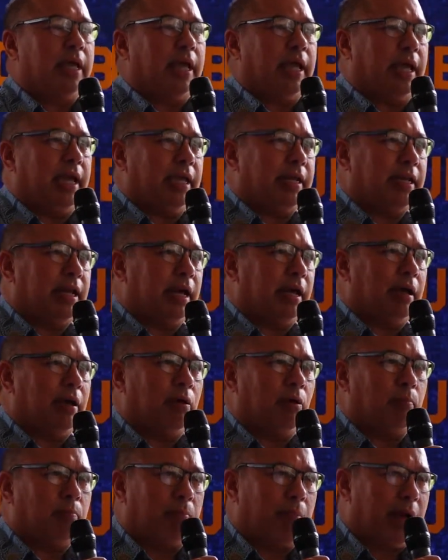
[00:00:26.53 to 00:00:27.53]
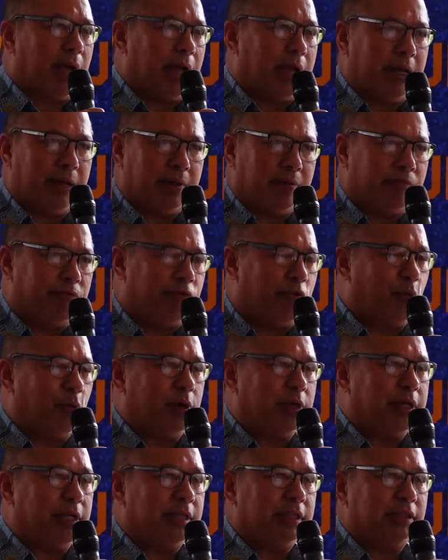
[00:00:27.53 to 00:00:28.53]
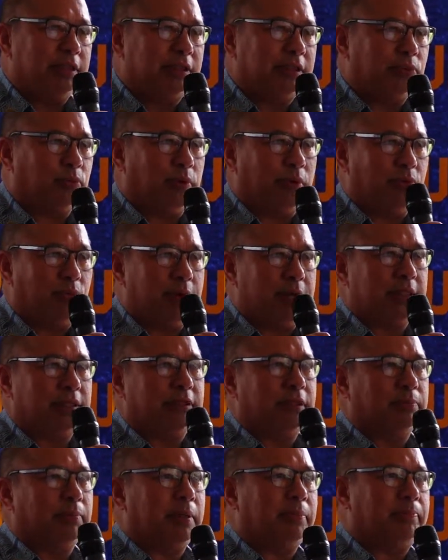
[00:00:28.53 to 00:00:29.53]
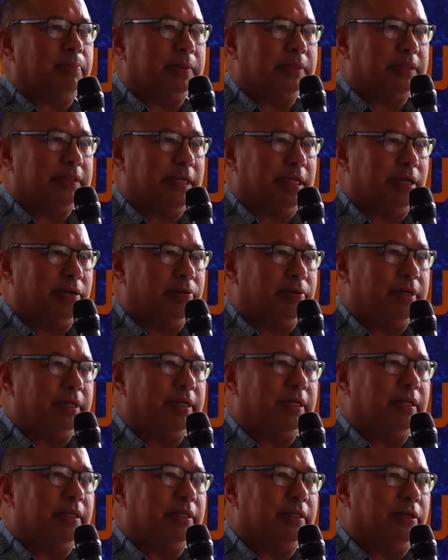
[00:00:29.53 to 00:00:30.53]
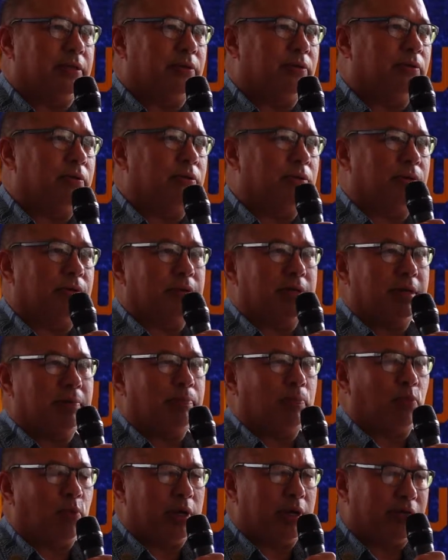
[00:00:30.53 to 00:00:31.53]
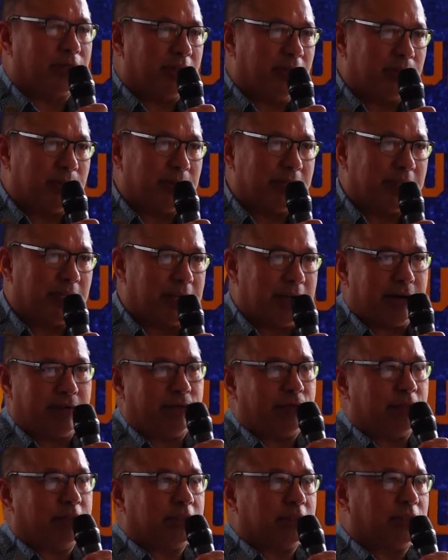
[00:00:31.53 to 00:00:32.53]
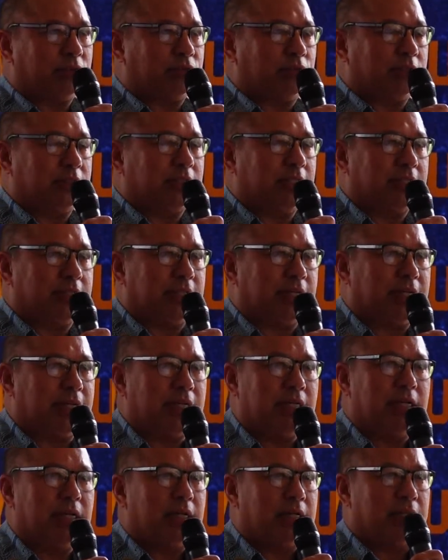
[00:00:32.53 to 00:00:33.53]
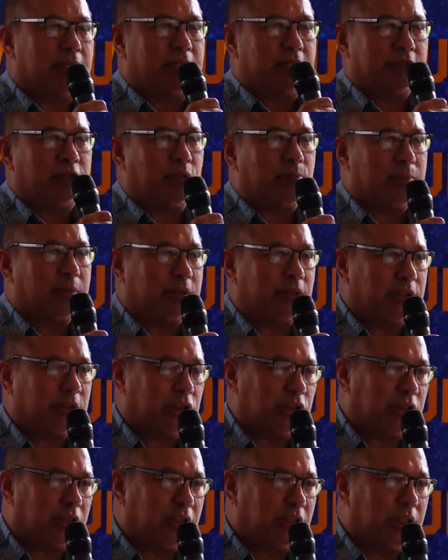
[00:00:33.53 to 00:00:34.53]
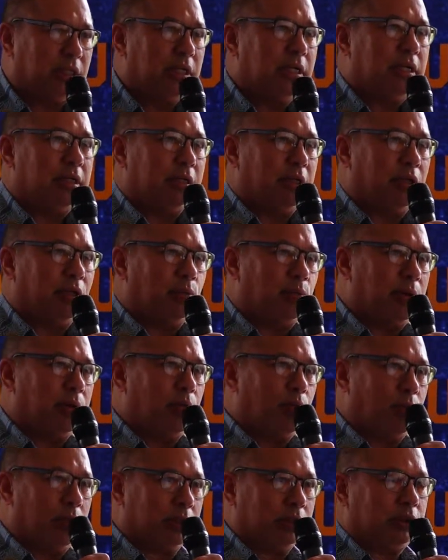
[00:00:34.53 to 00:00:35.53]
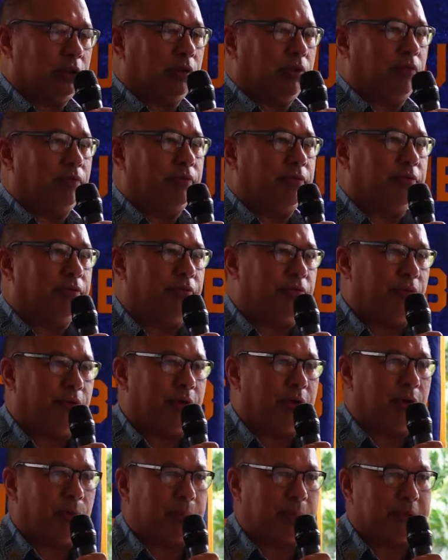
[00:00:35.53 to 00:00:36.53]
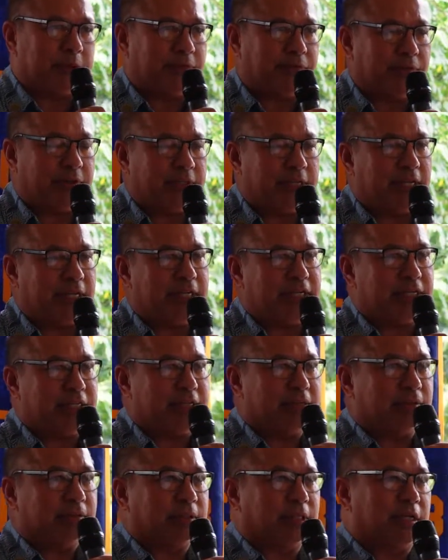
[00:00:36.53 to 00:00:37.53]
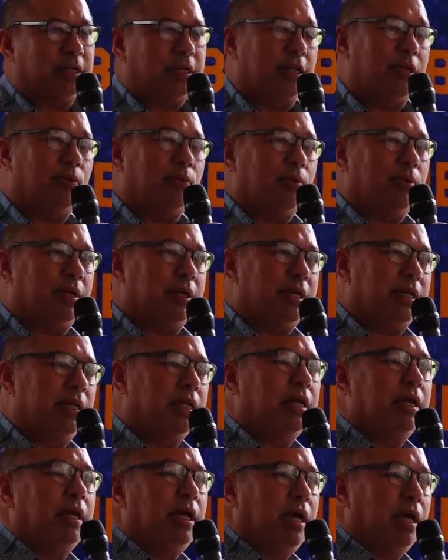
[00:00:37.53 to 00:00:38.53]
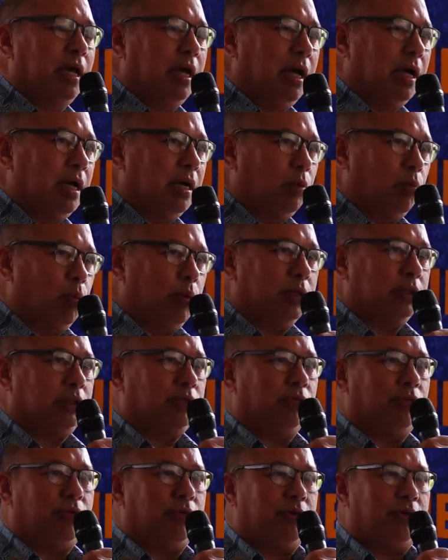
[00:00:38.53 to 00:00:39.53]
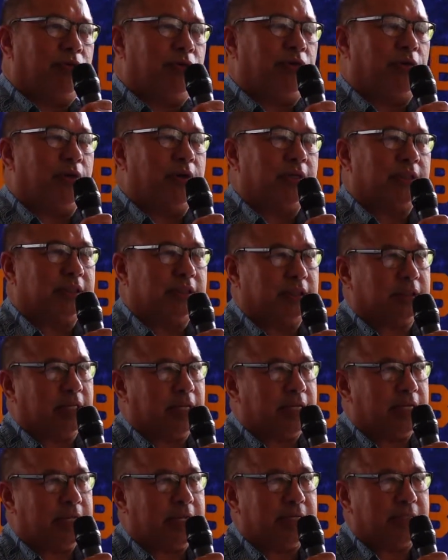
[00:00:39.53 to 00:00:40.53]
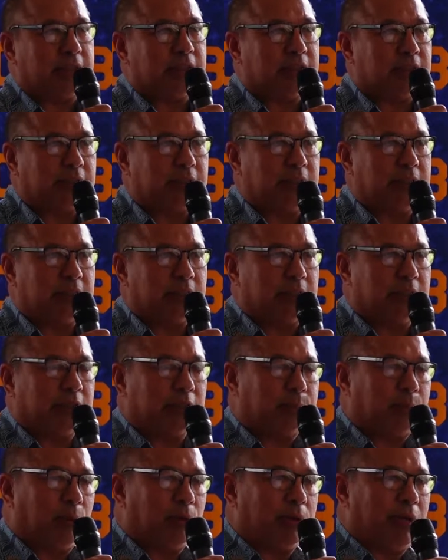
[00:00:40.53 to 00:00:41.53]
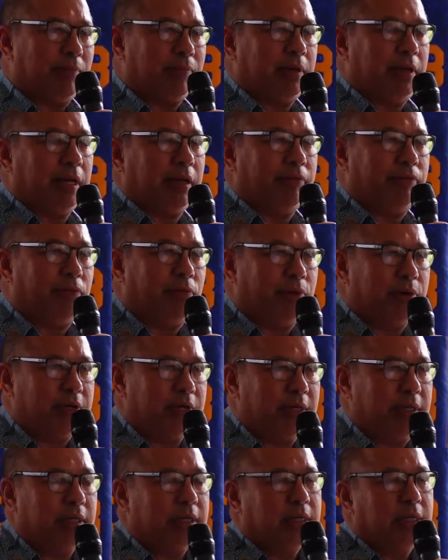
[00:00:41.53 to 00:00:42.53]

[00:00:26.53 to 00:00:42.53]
And uh, my four kids, we raised them up in Santa Rita. They're all grown up. One of them is an Air Force first lieutenant. Another's a musician. Another one works over for Pacific Daily News. And another one uh, works over for a state agency in Spokane, California.